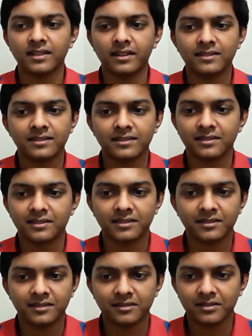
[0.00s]
that
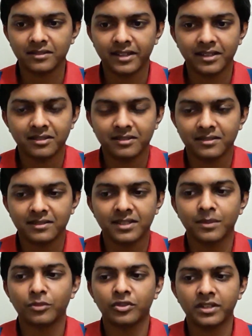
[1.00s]
is like
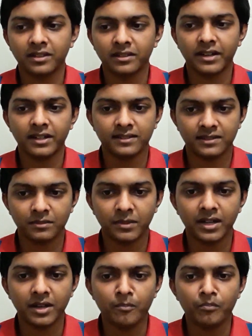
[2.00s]
some or the other else
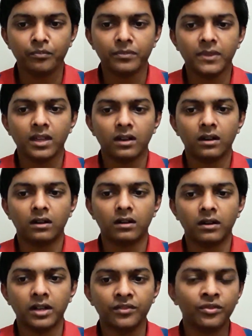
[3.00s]
but
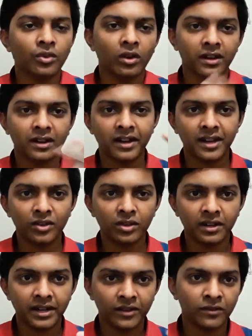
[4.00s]
uh, if you are a
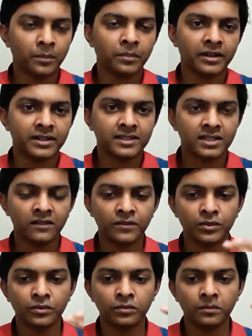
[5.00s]
regular developer
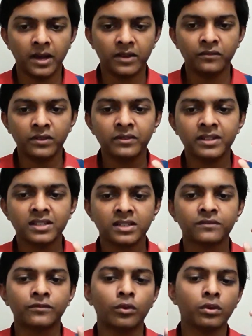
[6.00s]
itself you and we will
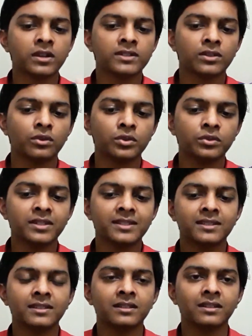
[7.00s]
just focus on to
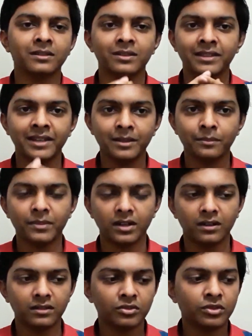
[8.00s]
this three
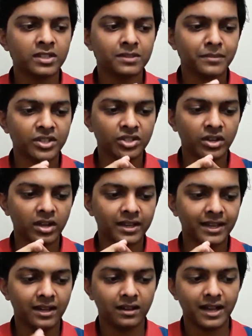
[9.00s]
uh, to this major
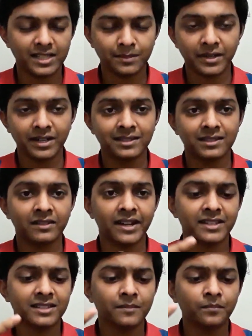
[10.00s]
aspect itself
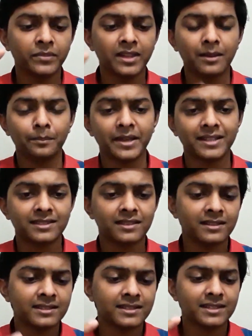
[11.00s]
that is
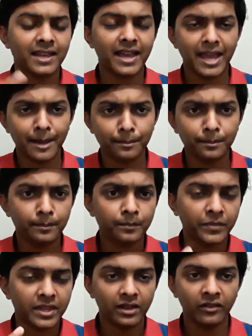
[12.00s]
pixels em
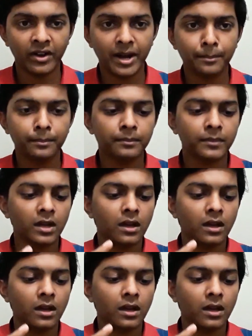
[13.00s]
rem